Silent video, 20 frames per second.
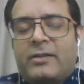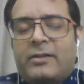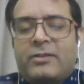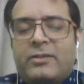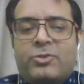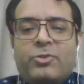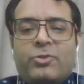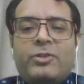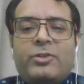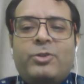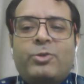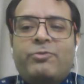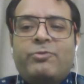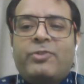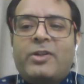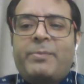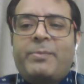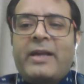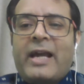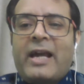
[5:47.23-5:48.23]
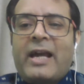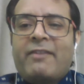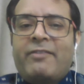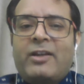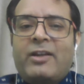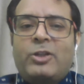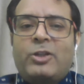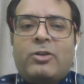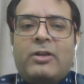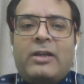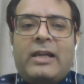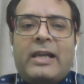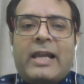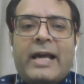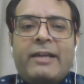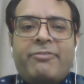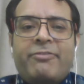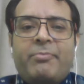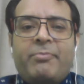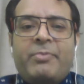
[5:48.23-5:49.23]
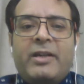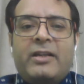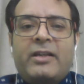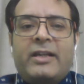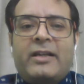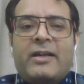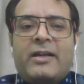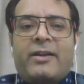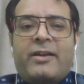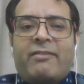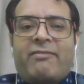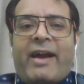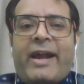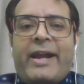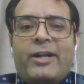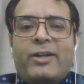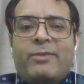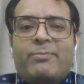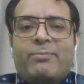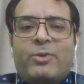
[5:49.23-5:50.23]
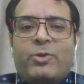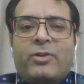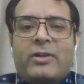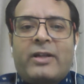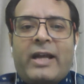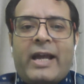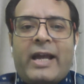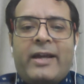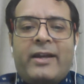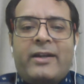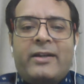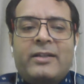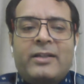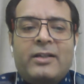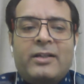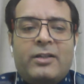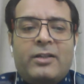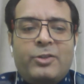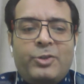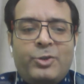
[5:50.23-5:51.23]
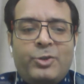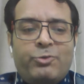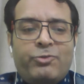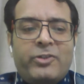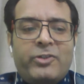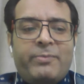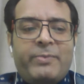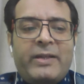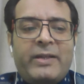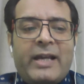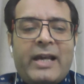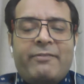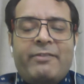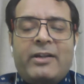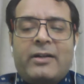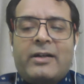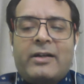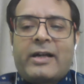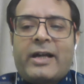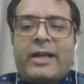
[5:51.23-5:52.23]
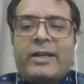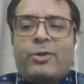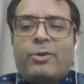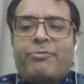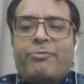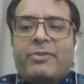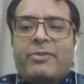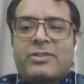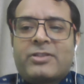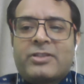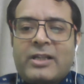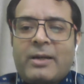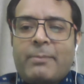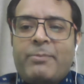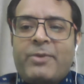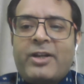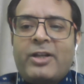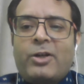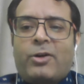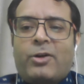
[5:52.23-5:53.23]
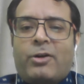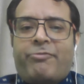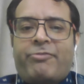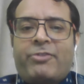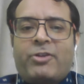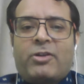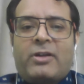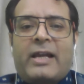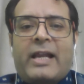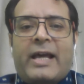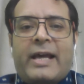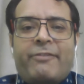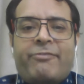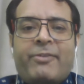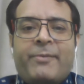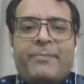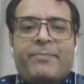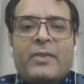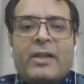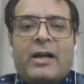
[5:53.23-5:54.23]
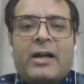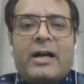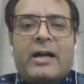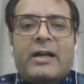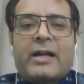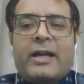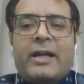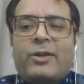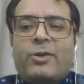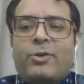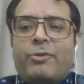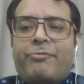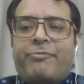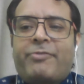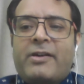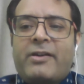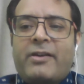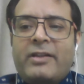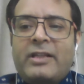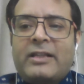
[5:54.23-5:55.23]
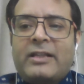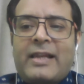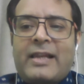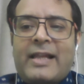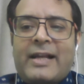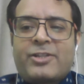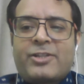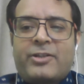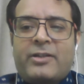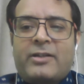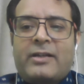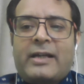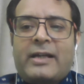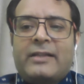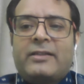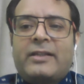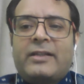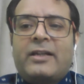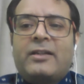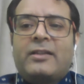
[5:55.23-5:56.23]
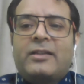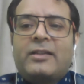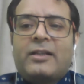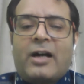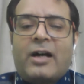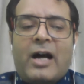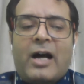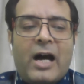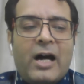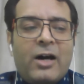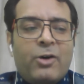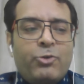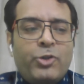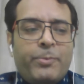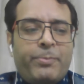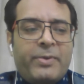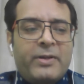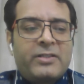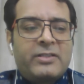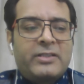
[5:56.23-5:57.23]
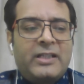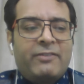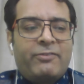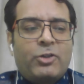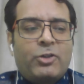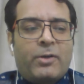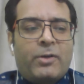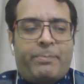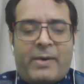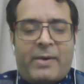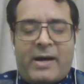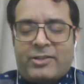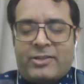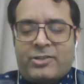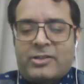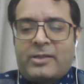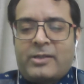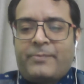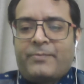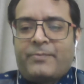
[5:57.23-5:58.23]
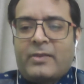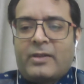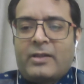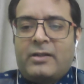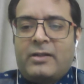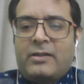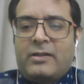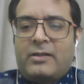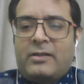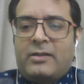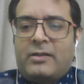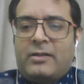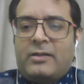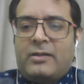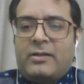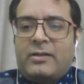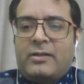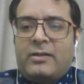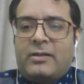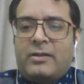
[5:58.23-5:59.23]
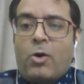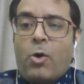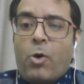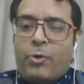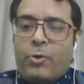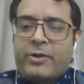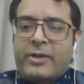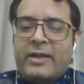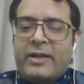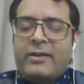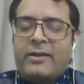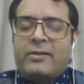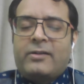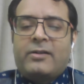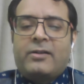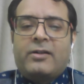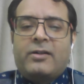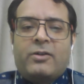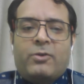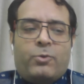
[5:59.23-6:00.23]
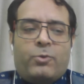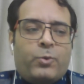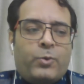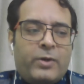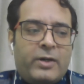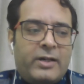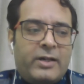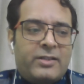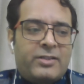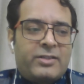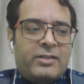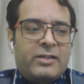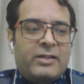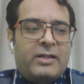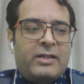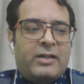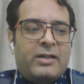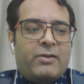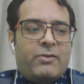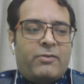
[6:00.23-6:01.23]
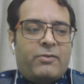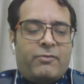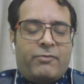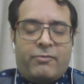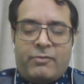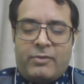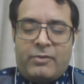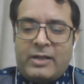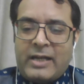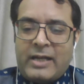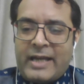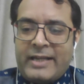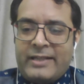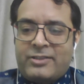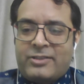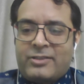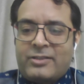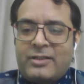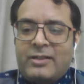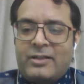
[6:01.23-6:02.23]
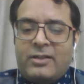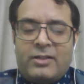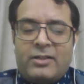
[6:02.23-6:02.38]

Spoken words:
So you would be having your life being in a rewind mode, and you would be having a kind of a summary of your life, a kind of a recollection, and then how you perceive your past. Okay, worse, nice.